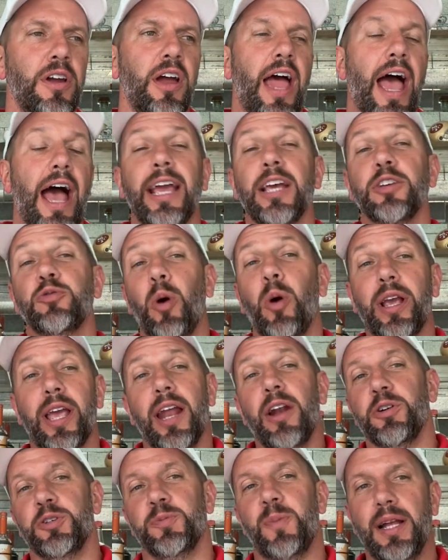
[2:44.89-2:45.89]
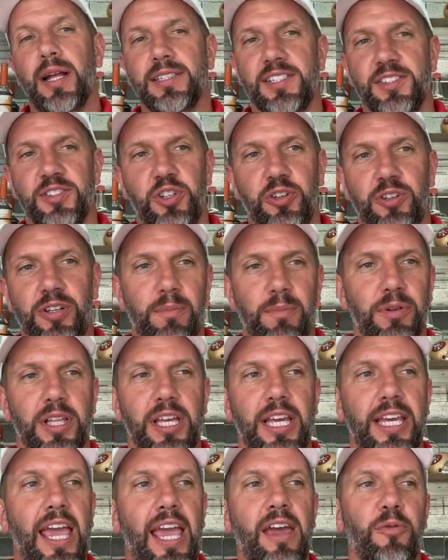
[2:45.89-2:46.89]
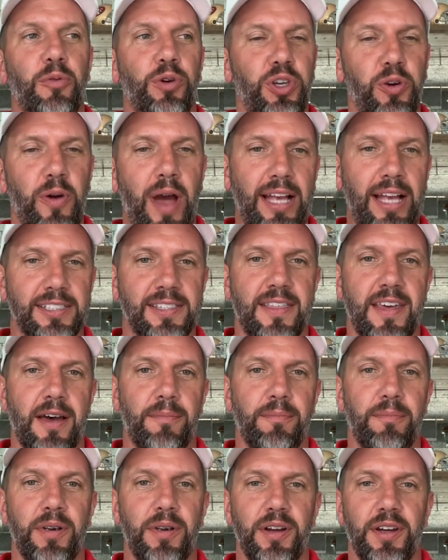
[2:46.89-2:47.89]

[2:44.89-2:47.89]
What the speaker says: I guess, what kind of responses do you typically get when you ask them?